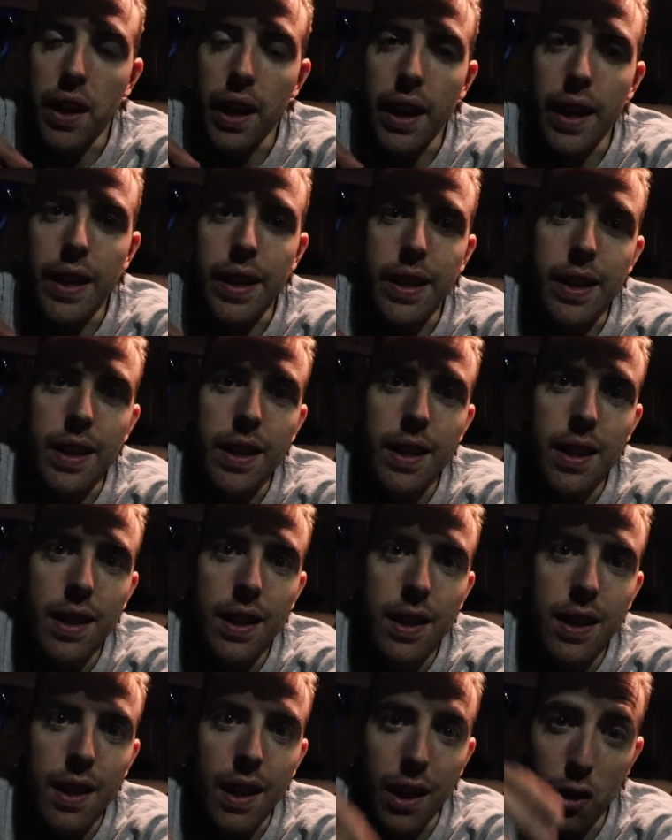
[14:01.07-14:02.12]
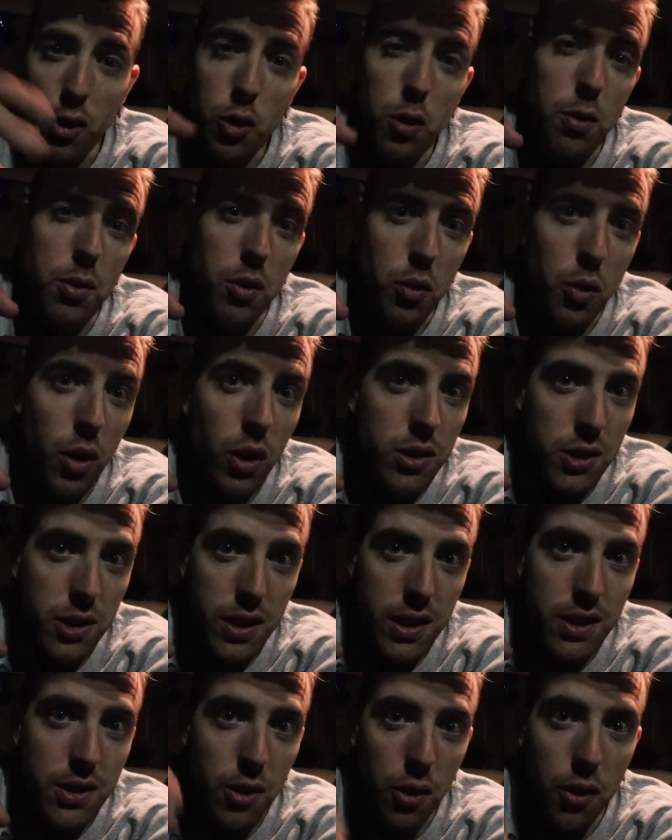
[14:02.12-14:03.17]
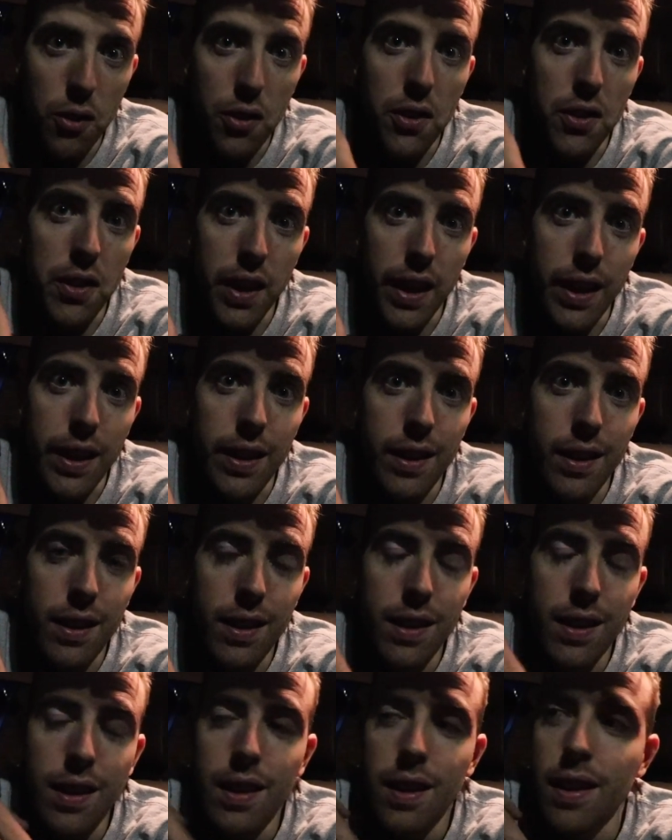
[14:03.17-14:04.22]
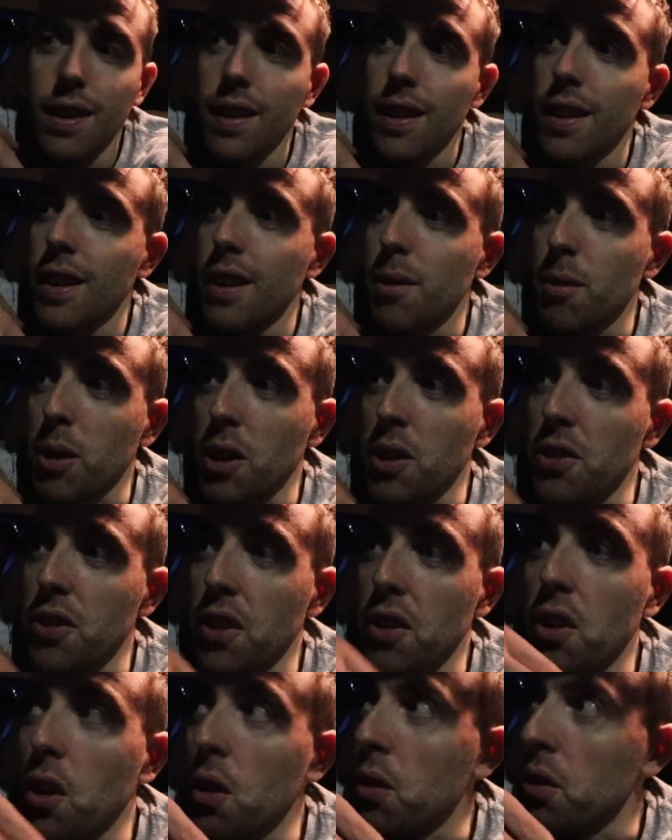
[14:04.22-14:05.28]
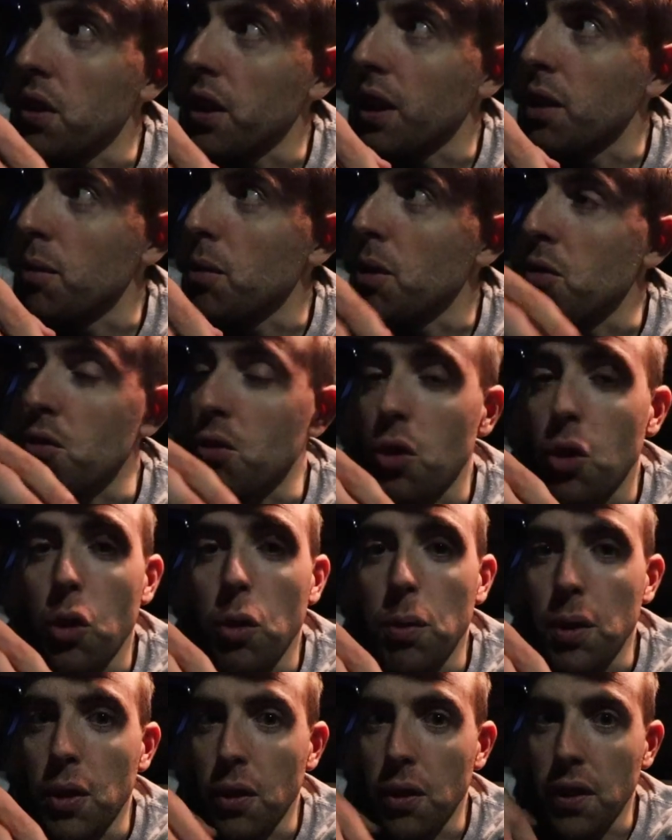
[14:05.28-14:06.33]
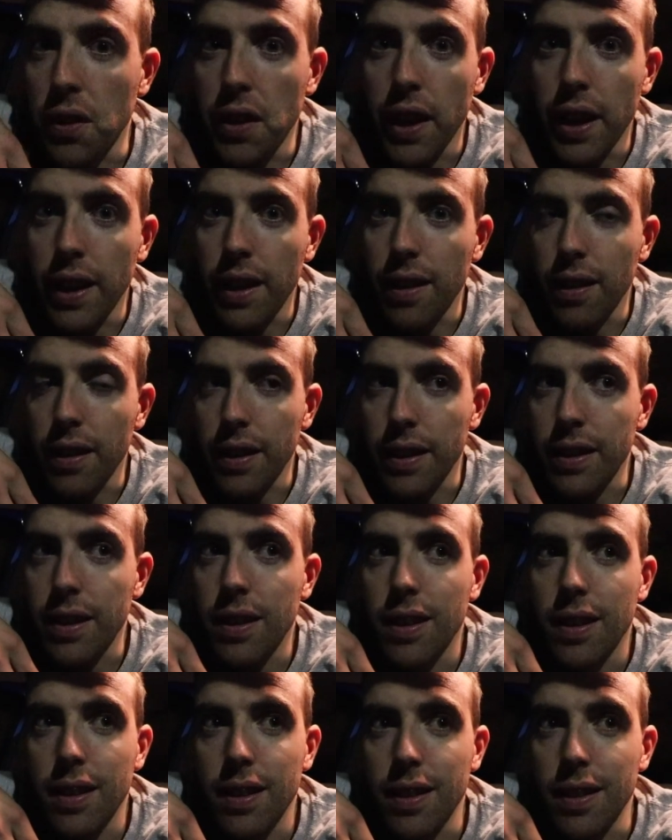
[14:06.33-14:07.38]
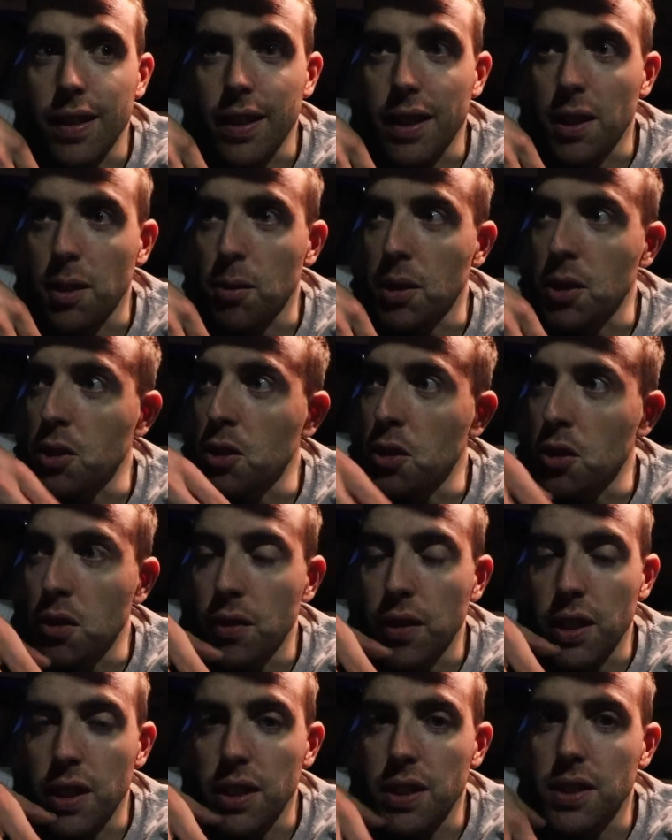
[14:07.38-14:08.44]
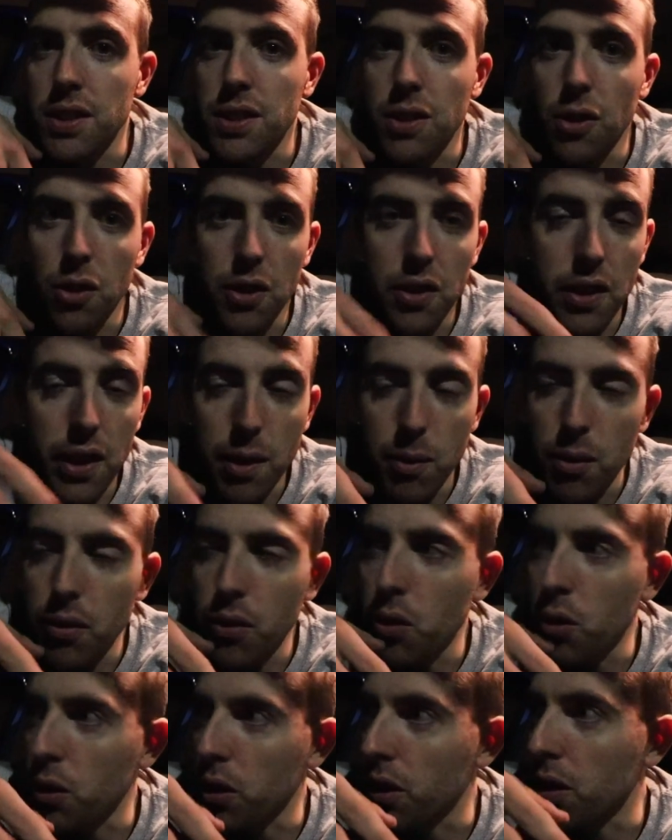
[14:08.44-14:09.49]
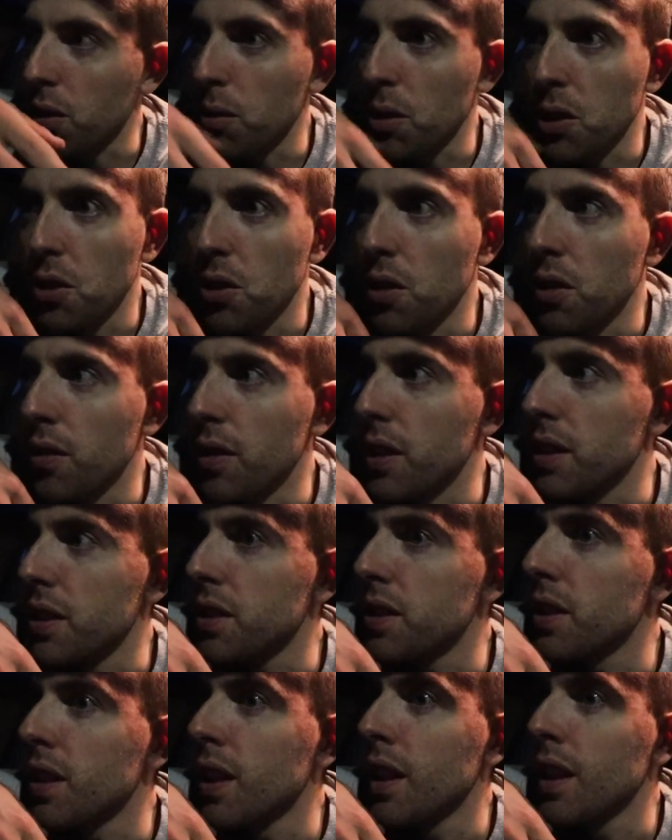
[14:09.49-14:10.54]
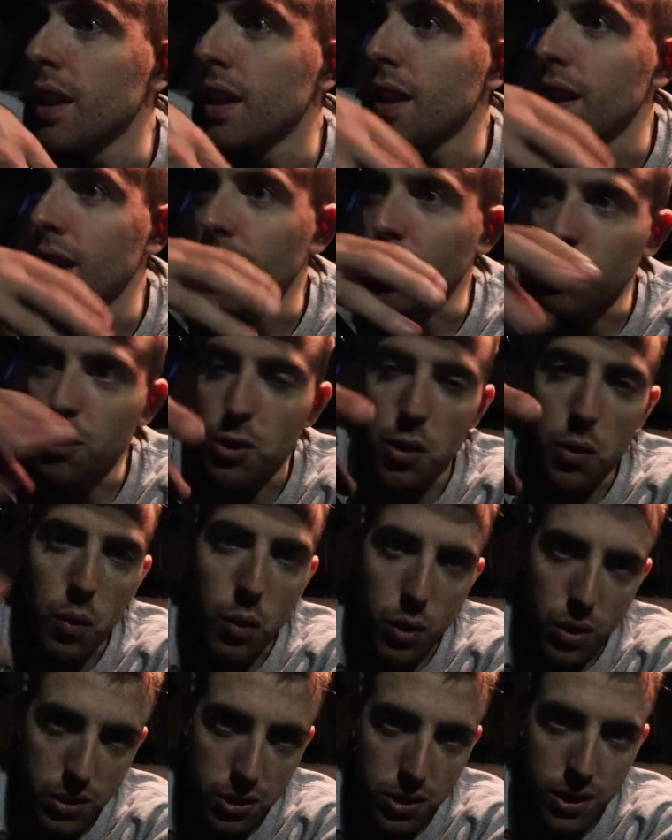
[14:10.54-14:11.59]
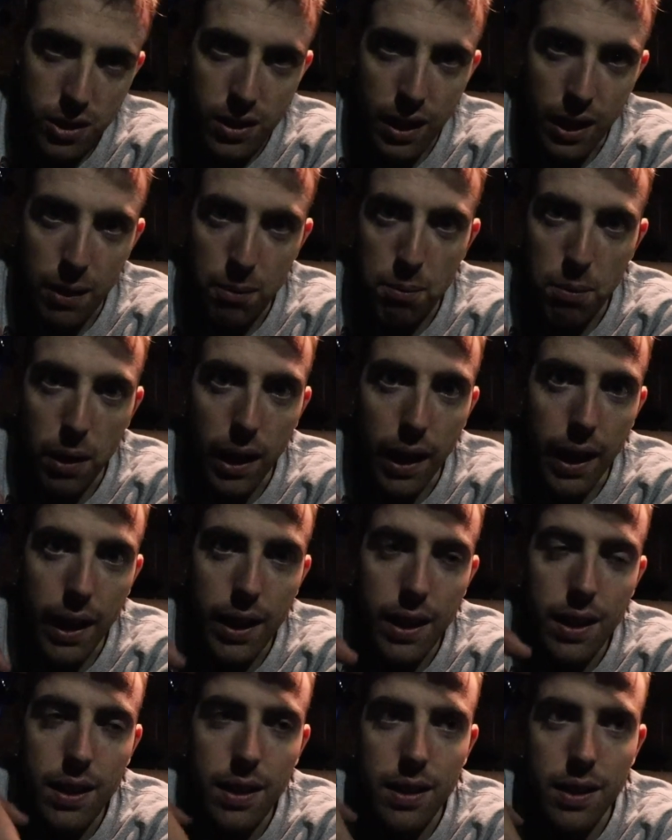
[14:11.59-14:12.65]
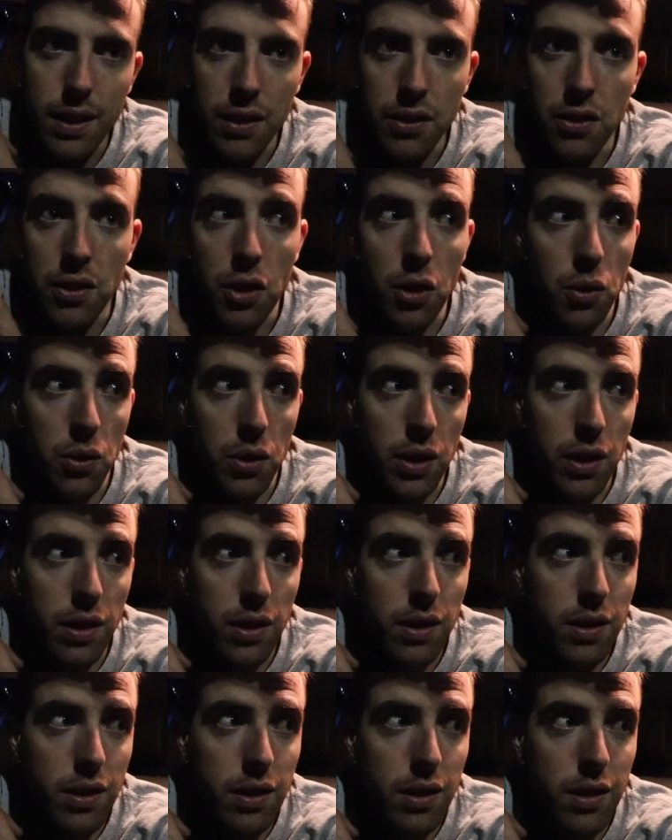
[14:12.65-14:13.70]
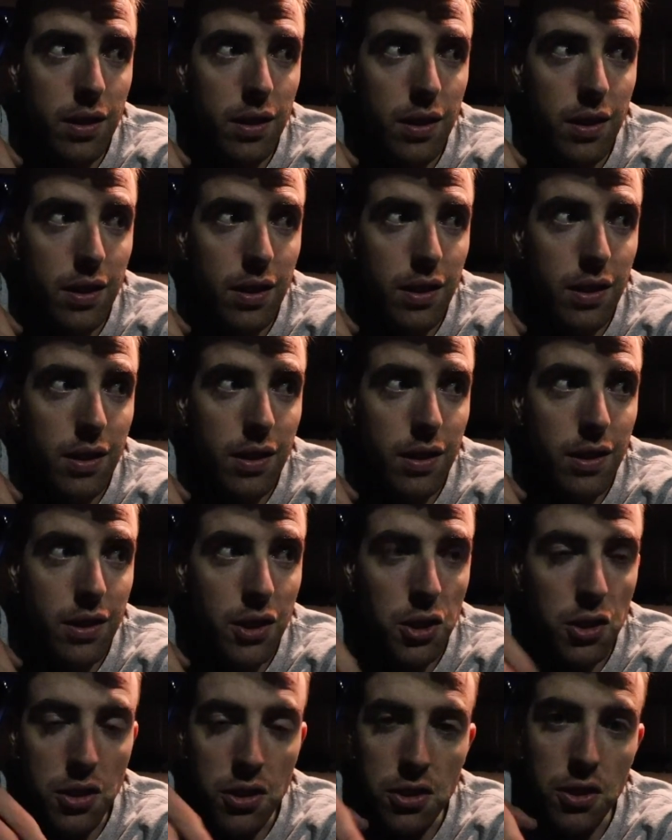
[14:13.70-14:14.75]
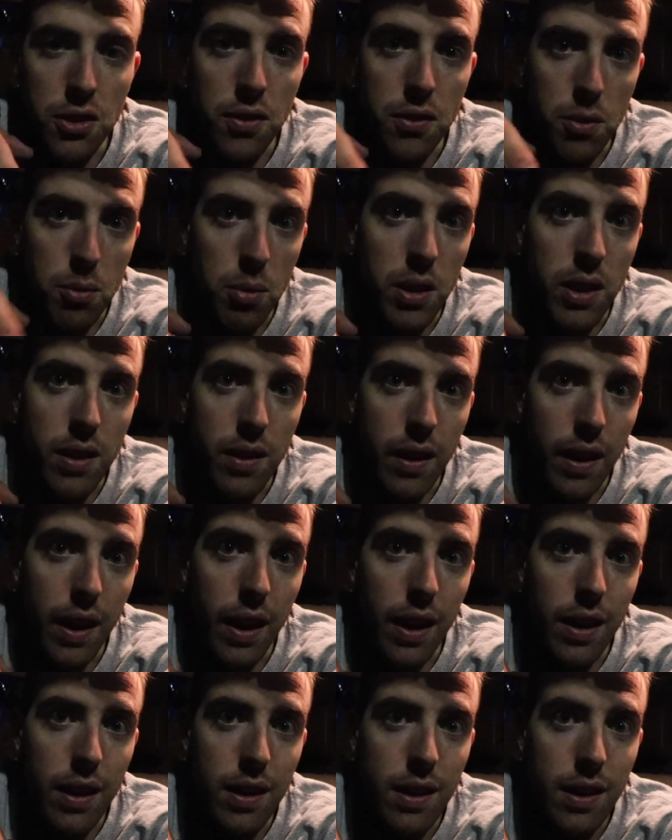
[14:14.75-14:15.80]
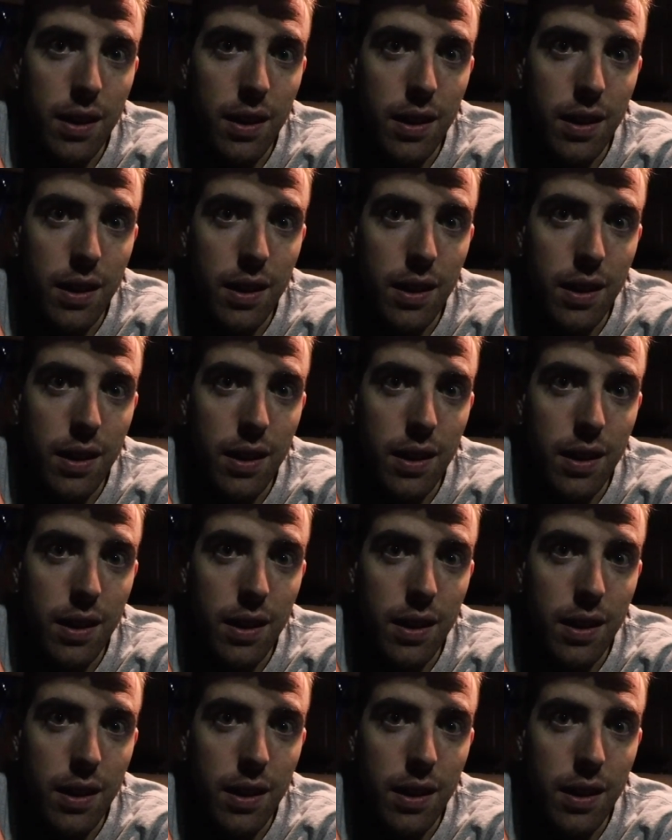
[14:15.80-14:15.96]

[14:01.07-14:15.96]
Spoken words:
day. I hope you watch this on the day, because I know you're going to be ropey on the day. Like, you're going to be nervous, or the day before you're going to be nervous. I want you to watch this clip back and know that you deserve to be there,